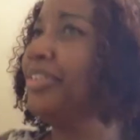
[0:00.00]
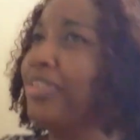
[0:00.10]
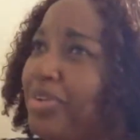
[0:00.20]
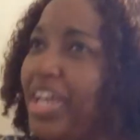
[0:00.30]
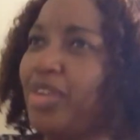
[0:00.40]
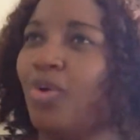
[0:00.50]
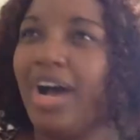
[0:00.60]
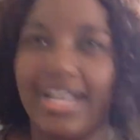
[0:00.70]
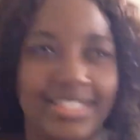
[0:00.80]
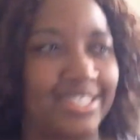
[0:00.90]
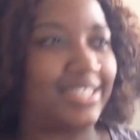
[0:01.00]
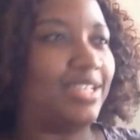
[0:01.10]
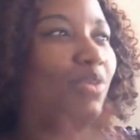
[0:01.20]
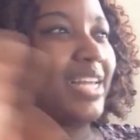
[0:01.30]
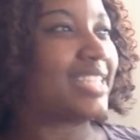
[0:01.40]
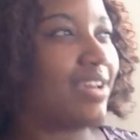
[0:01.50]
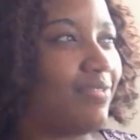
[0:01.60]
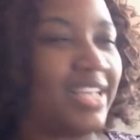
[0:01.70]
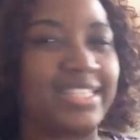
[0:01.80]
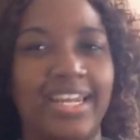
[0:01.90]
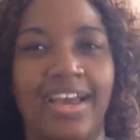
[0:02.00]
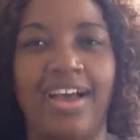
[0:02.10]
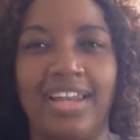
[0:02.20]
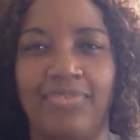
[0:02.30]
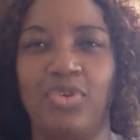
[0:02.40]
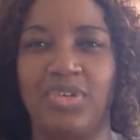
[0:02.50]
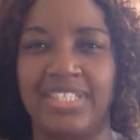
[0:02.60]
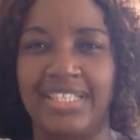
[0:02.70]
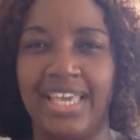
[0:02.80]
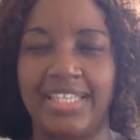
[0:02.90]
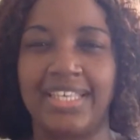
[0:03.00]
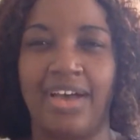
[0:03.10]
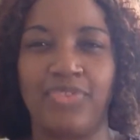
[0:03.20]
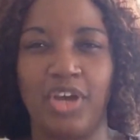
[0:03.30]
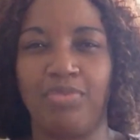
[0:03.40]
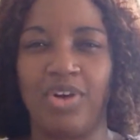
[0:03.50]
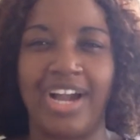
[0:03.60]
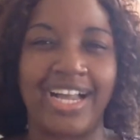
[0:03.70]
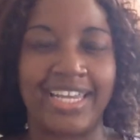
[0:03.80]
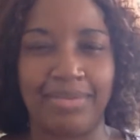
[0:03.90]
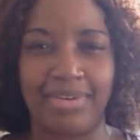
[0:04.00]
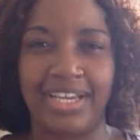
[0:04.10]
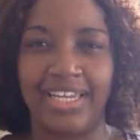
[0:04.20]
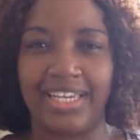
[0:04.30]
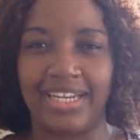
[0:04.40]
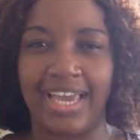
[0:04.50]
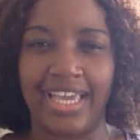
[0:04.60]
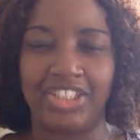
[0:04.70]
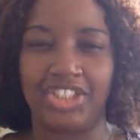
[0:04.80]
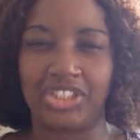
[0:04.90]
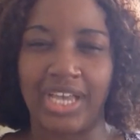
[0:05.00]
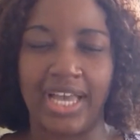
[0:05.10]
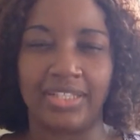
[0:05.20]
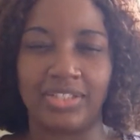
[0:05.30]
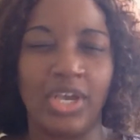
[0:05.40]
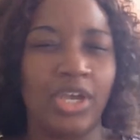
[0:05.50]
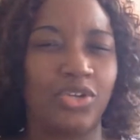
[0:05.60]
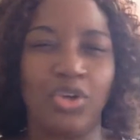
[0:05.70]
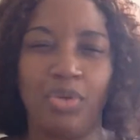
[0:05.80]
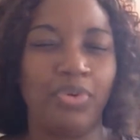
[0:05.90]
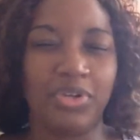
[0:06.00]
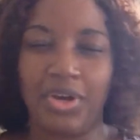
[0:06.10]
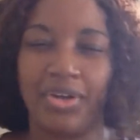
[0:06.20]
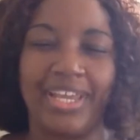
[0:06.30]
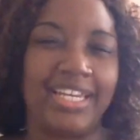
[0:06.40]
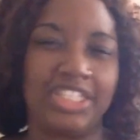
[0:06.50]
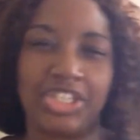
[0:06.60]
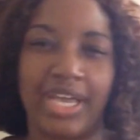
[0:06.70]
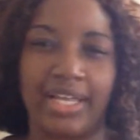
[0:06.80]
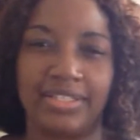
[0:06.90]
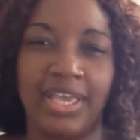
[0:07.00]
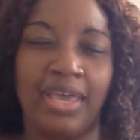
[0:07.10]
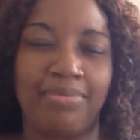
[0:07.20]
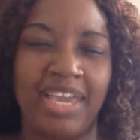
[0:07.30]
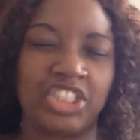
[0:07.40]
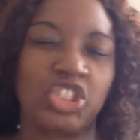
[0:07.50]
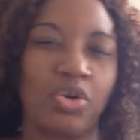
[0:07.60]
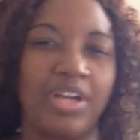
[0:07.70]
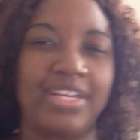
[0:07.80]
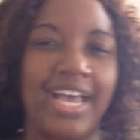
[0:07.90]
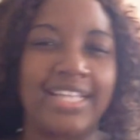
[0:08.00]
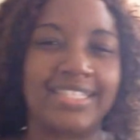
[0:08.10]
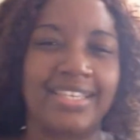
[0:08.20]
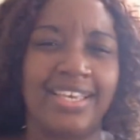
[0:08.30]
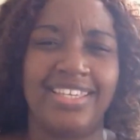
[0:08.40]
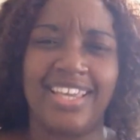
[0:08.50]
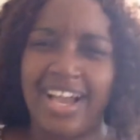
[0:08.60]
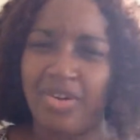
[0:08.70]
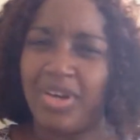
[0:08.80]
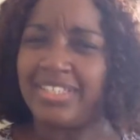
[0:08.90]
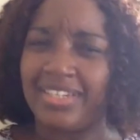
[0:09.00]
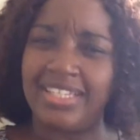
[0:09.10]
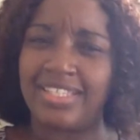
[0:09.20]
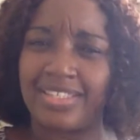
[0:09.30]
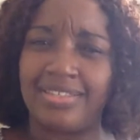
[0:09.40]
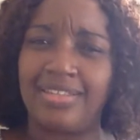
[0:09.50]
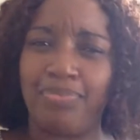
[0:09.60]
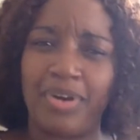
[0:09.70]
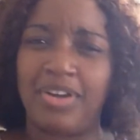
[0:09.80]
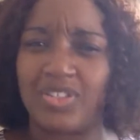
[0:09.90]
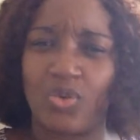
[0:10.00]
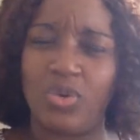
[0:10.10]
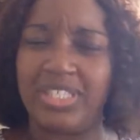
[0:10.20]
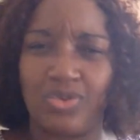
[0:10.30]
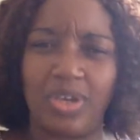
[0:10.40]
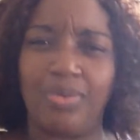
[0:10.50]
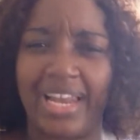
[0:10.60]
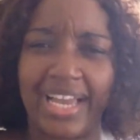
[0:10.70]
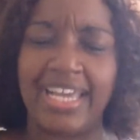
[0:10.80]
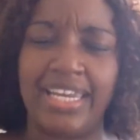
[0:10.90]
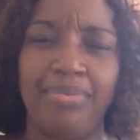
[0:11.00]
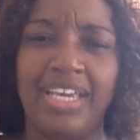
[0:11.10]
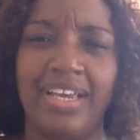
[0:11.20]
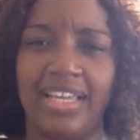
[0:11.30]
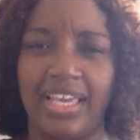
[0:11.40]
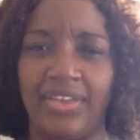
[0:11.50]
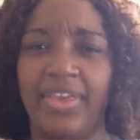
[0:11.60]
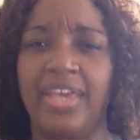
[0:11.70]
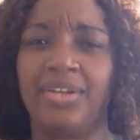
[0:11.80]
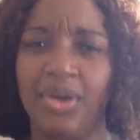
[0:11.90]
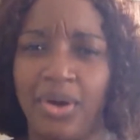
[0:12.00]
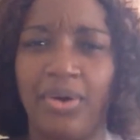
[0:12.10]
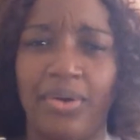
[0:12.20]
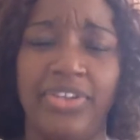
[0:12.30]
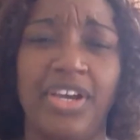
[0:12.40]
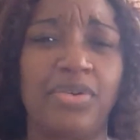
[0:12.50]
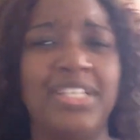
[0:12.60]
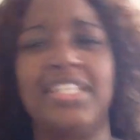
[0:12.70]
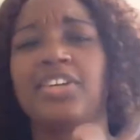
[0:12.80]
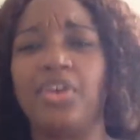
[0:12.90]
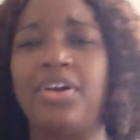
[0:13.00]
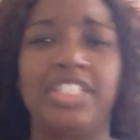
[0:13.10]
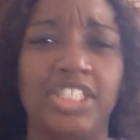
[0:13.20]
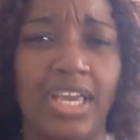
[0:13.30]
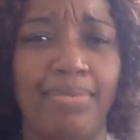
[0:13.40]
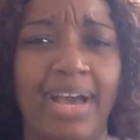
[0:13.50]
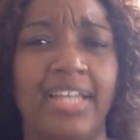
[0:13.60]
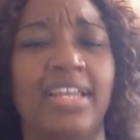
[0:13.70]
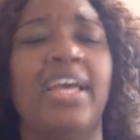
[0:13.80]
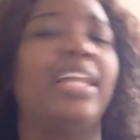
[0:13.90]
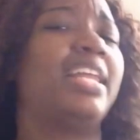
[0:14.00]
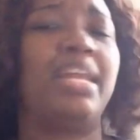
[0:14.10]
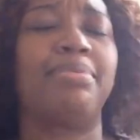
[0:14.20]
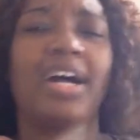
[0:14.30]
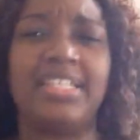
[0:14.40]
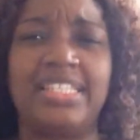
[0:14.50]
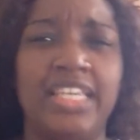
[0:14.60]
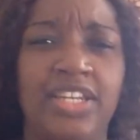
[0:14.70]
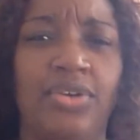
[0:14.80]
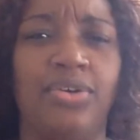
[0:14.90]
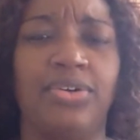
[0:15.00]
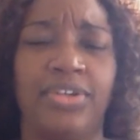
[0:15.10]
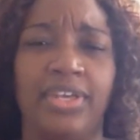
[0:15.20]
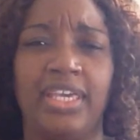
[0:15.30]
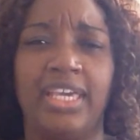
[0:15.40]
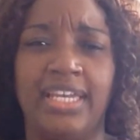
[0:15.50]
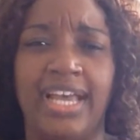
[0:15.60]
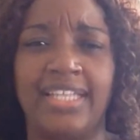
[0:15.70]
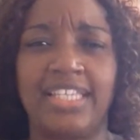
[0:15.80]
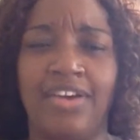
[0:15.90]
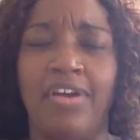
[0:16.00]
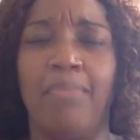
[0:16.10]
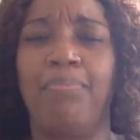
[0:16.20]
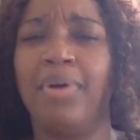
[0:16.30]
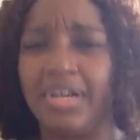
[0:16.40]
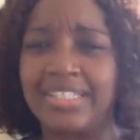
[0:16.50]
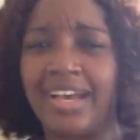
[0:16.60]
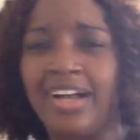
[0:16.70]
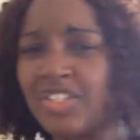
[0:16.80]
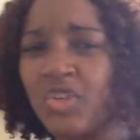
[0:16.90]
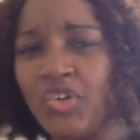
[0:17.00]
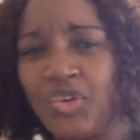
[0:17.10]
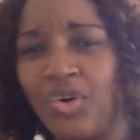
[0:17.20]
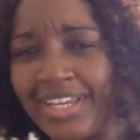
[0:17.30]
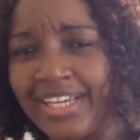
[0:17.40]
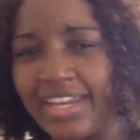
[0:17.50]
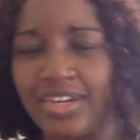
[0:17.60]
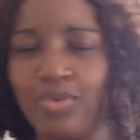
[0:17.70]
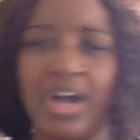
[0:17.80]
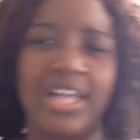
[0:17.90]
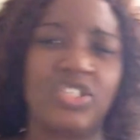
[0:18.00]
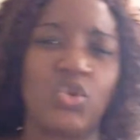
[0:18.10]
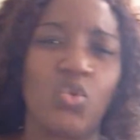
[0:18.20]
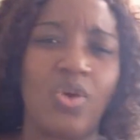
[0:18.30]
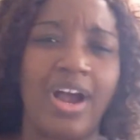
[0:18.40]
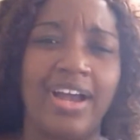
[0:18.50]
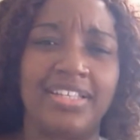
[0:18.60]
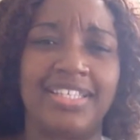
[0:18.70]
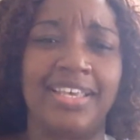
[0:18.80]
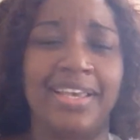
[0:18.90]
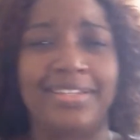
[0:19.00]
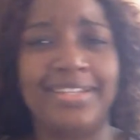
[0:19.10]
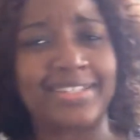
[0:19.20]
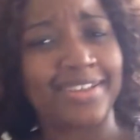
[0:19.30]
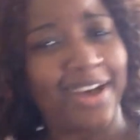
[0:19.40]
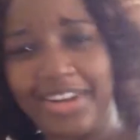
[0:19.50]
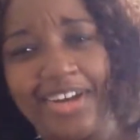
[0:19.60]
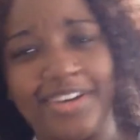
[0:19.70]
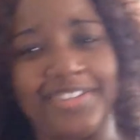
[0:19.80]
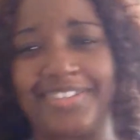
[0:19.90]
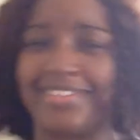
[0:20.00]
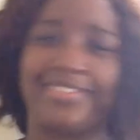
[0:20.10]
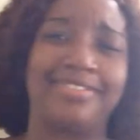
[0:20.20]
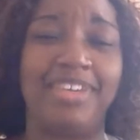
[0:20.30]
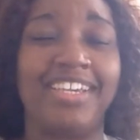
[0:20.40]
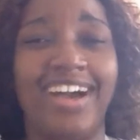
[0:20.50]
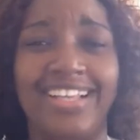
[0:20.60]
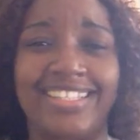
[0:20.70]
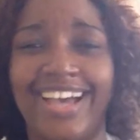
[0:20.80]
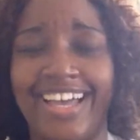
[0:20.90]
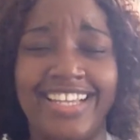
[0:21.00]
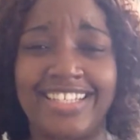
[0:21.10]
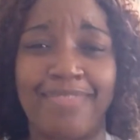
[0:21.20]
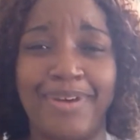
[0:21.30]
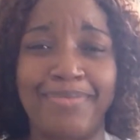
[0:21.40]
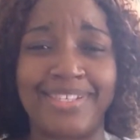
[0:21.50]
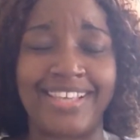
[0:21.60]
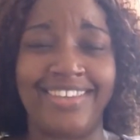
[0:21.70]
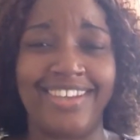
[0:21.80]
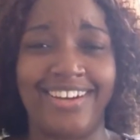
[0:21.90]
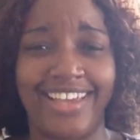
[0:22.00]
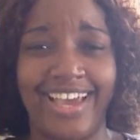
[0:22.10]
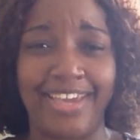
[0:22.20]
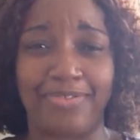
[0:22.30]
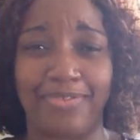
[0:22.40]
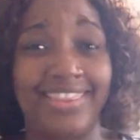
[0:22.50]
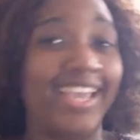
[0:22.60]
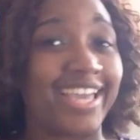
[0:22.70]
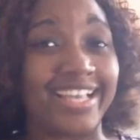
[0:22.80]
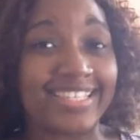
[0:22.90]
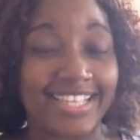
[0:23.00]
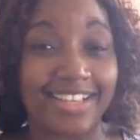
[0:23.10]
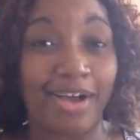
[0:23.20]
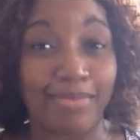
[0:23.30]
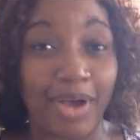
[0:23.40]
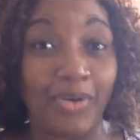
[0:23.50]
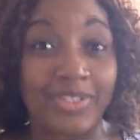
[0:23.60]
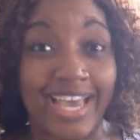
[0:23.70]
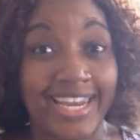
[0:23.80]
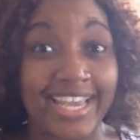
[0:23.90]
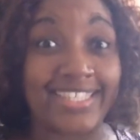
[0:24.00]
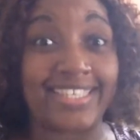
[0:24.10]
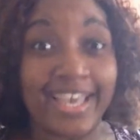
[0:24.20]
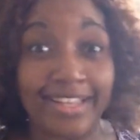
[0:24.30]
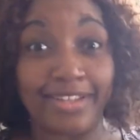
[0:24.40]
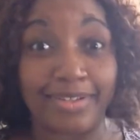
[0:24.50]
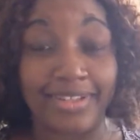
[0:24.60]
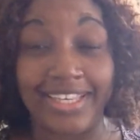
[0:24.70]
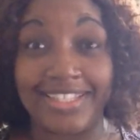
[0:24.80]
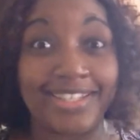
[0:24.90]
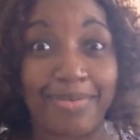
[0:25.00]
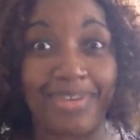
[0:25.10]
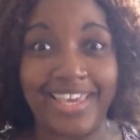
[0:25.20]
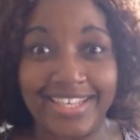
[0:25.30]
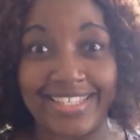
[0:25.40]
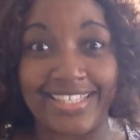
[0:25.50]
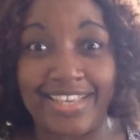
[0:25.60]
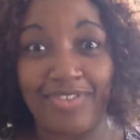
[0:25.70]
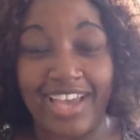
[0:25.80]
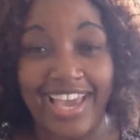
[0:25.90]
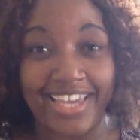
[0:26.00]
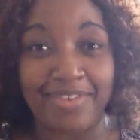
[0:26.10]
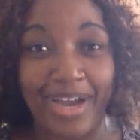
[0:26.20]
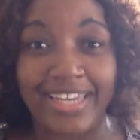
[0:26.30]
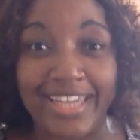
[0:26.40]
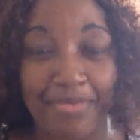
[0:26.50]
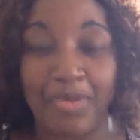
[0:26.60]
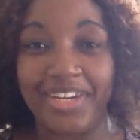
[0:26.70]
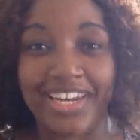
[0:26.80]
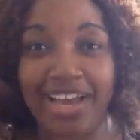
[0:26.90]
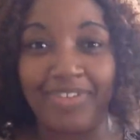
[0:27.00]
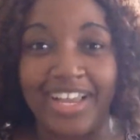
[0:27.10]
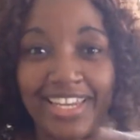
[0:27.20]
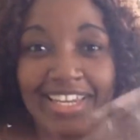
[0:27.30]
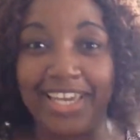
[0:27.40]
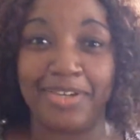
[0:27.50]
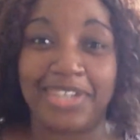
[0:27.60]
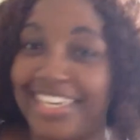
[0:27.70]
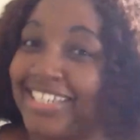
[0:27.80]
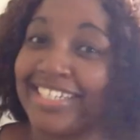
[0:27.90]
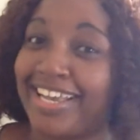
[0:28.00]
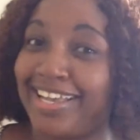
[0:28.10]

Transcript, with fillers: grade ones, the whatevers and all of those things of your more academically inclined child. Don't put down any child. Make sure that you're not going to diss the person who is doing well academically. No, you're going to encourage them and let them continue in that area. But also don't neglect the ones who aren't the scholars, because God has a purpose on their life. They can still come out and excel. In some cases, even higher than one them who did have all an education.